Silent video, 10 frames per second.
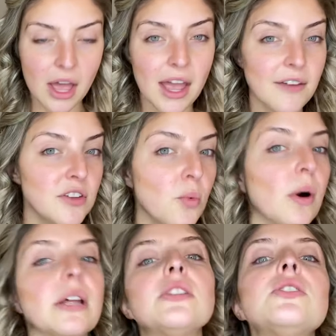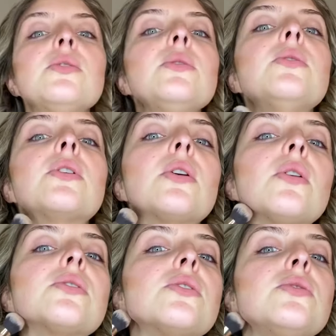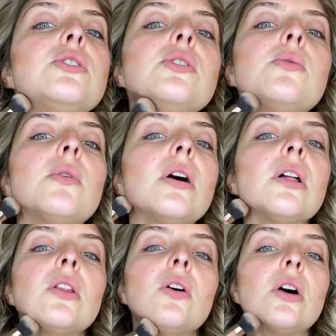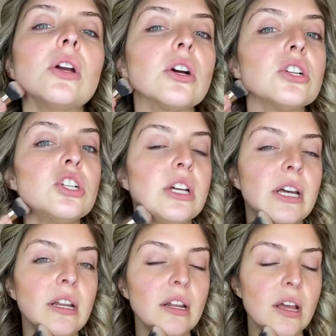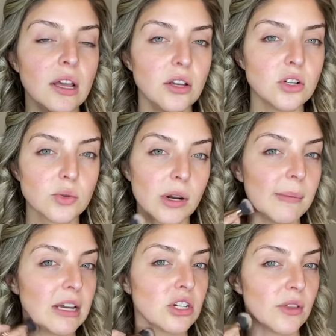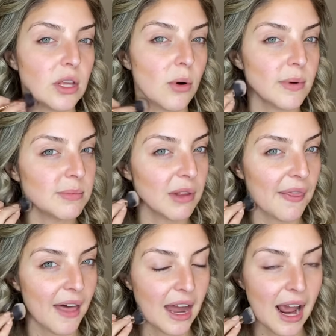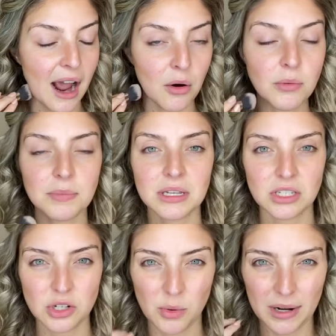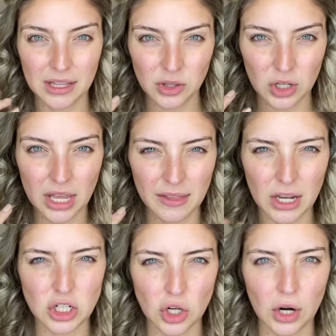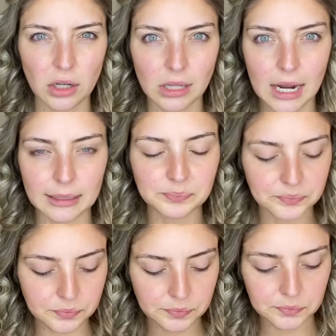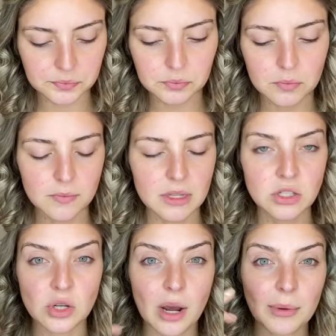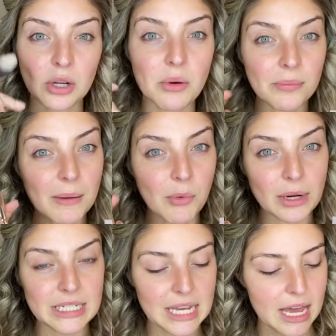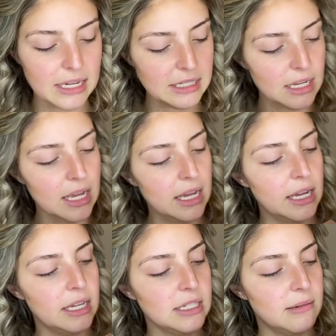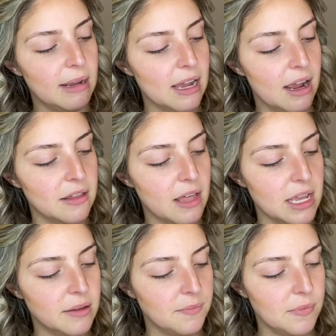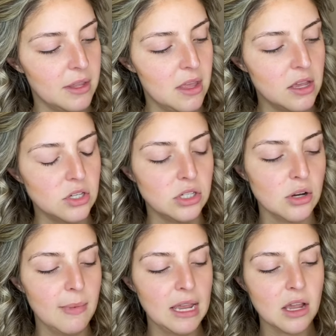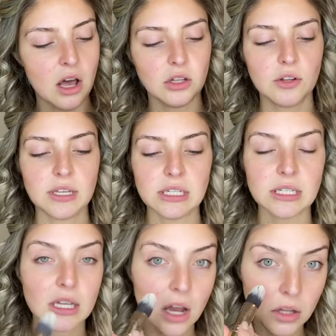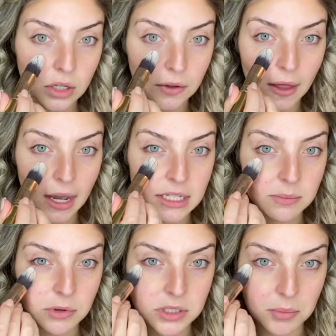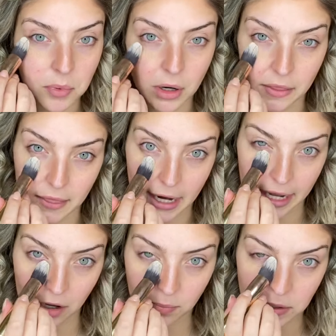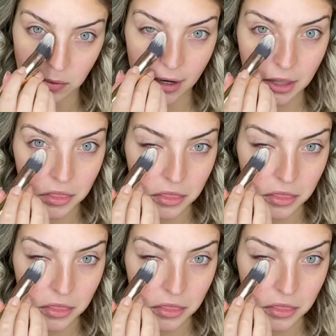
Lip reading: If you wanted to, you could also do along your chin. You just want to make sure that you always blend that out, because you don't want it looking like a dark line. So now I'm going to go with my pointy end into my highlight. This is your main color. This is the color that it's most important that I help you with.